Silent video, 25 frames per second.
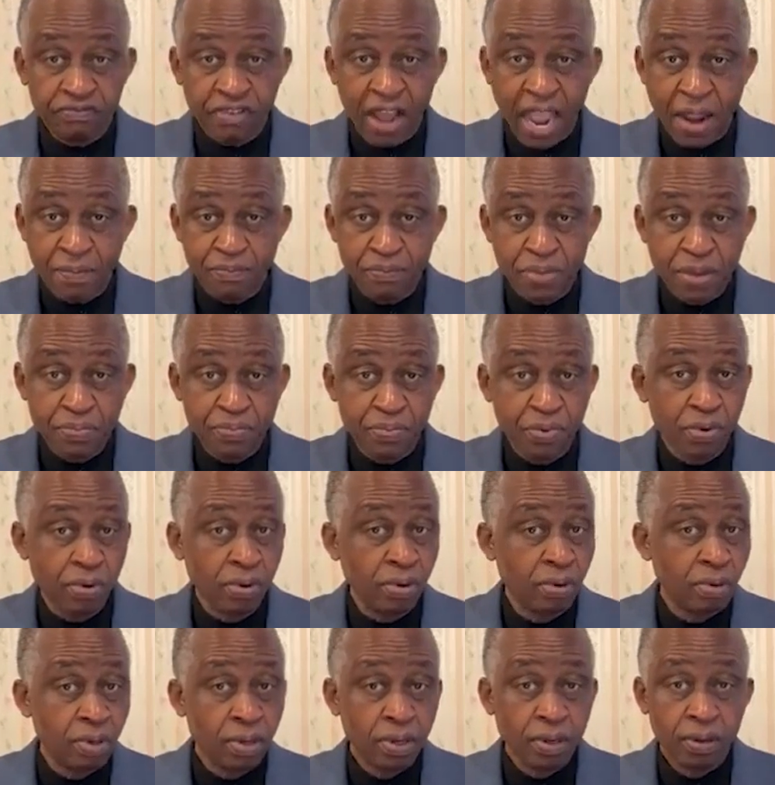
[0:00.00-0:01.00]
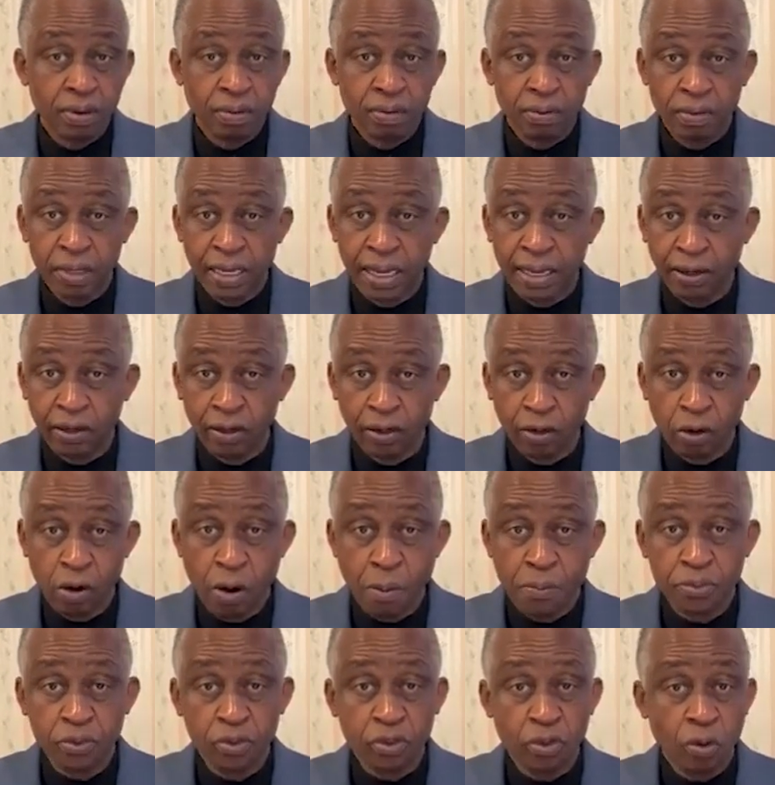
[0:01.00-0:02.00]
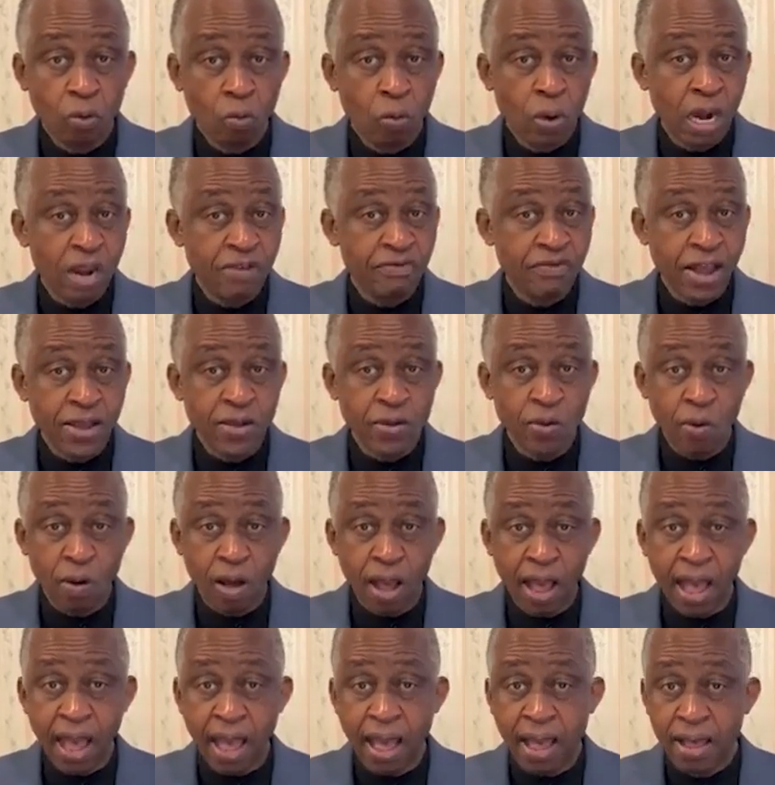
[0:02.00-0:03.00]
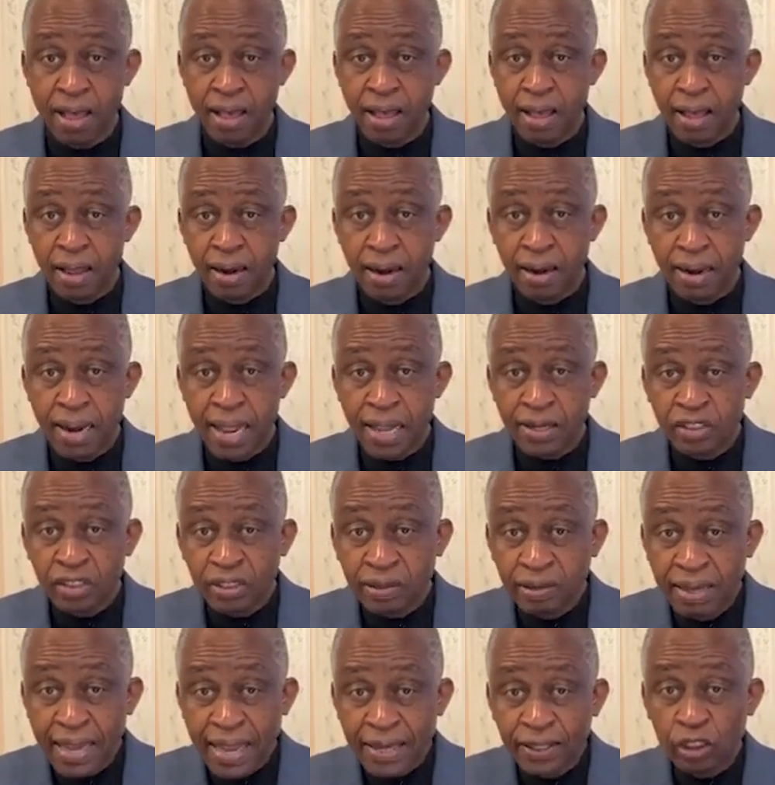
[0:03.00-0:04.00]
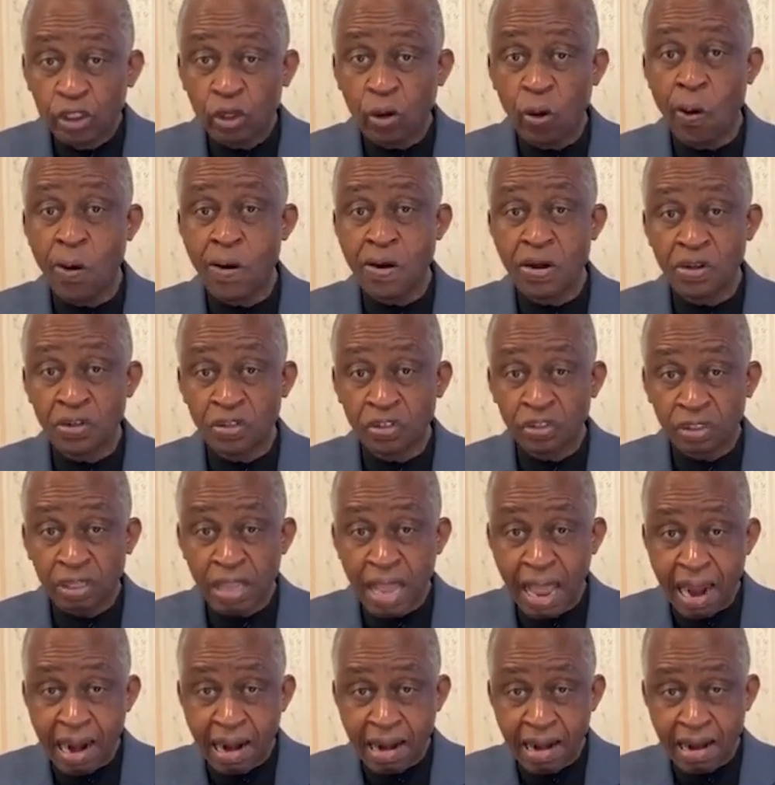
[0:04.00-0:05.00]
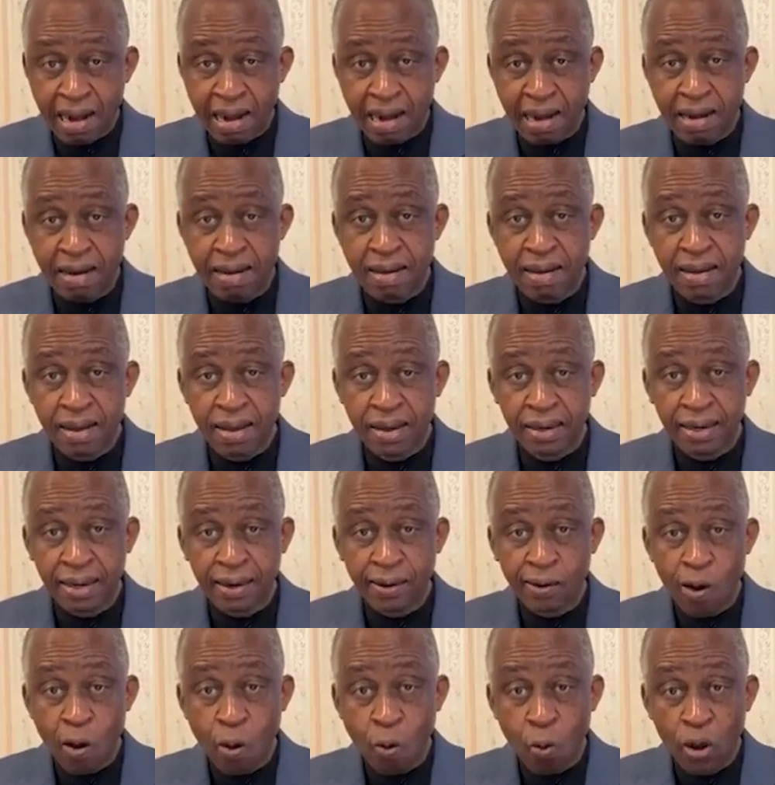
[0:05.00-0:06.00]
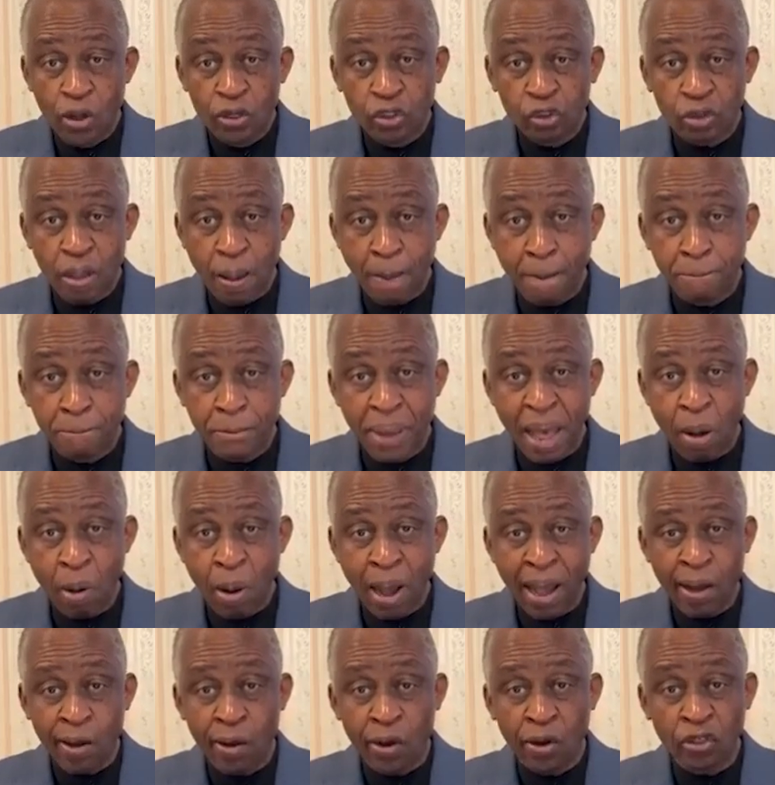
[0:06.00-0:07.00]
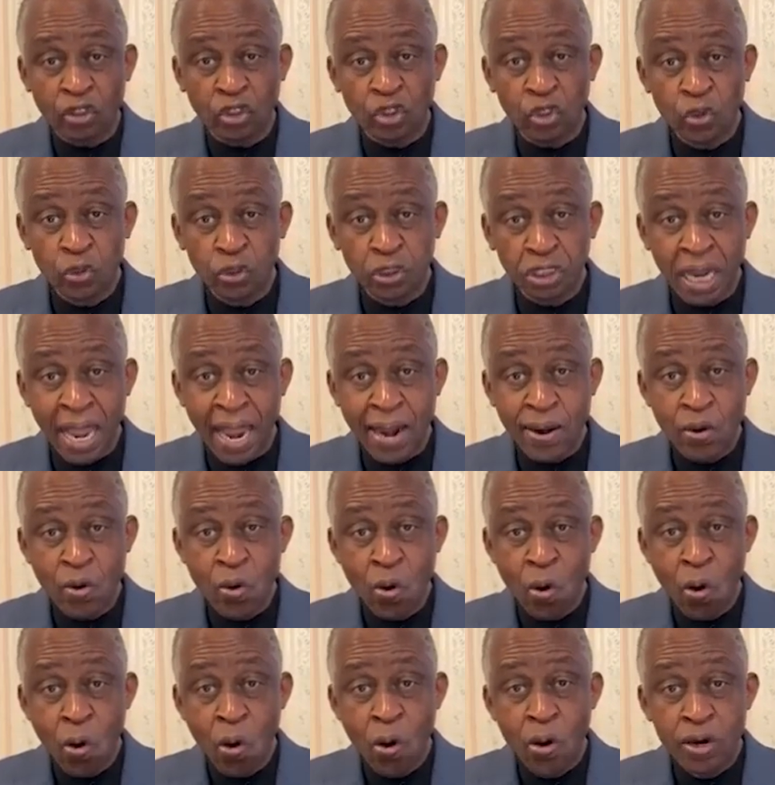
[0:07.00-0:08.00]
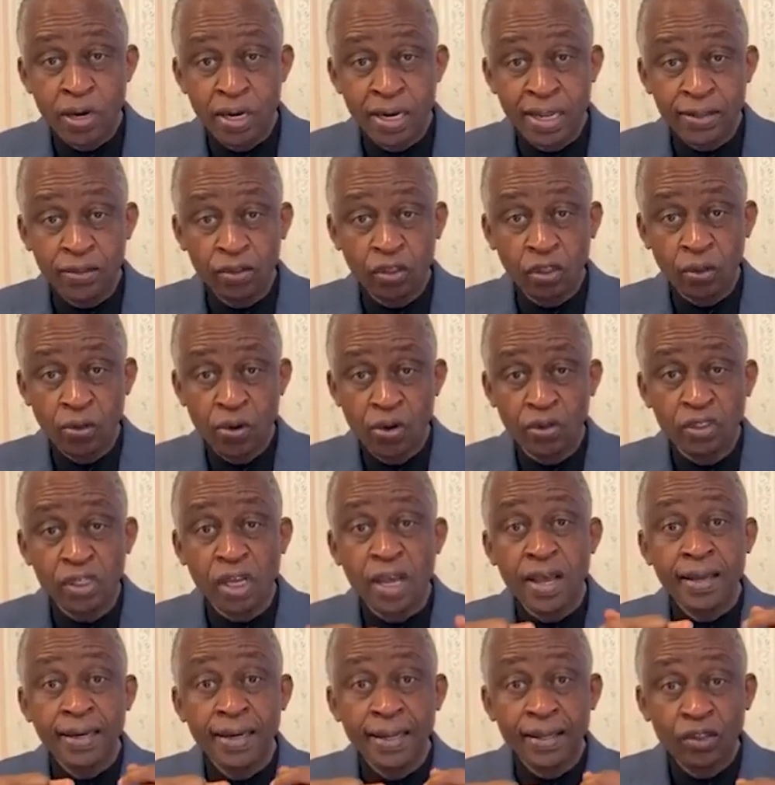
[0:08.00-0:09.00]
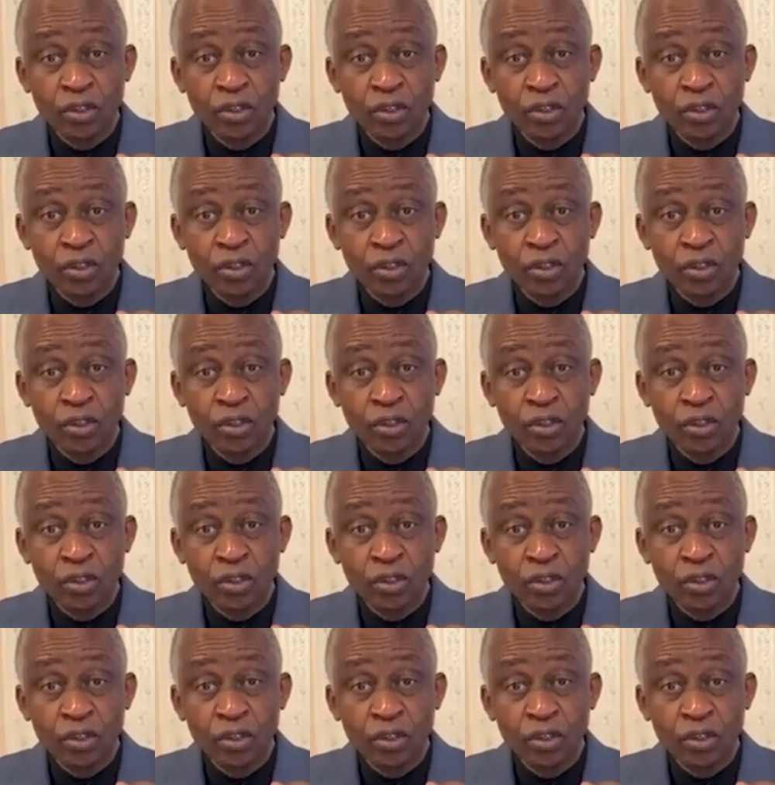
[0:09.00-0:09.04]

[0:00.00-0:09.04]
find people in groups wherever you are let's get understanding the Lord wants to empower us. You shall know the truth.